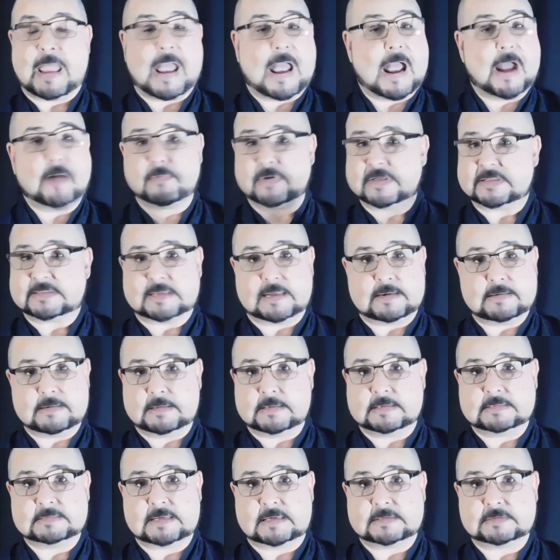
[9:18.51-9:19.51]
Every
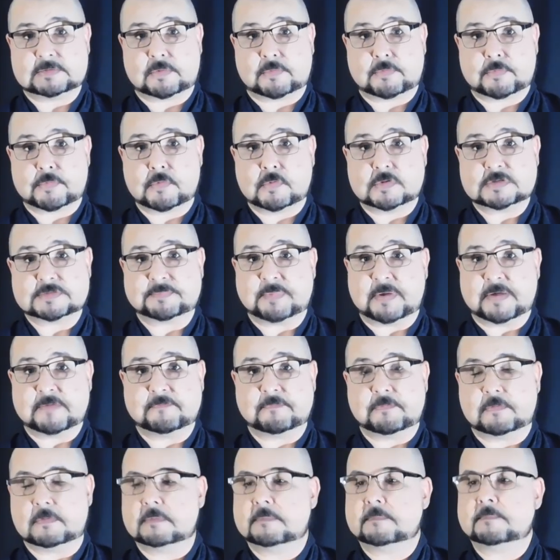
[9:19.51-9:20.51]
technique in that review is
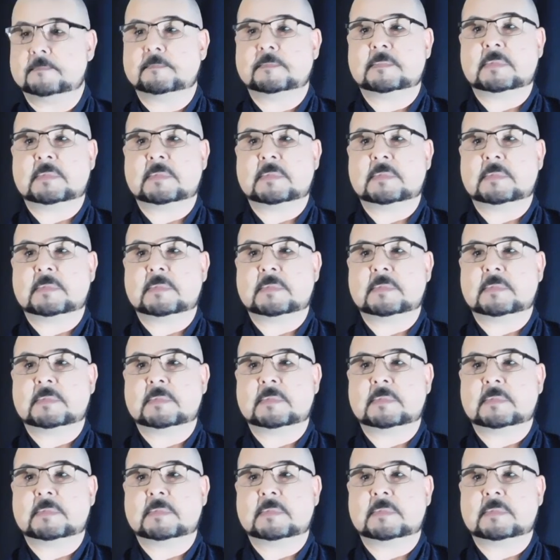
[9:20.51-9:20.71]
painful.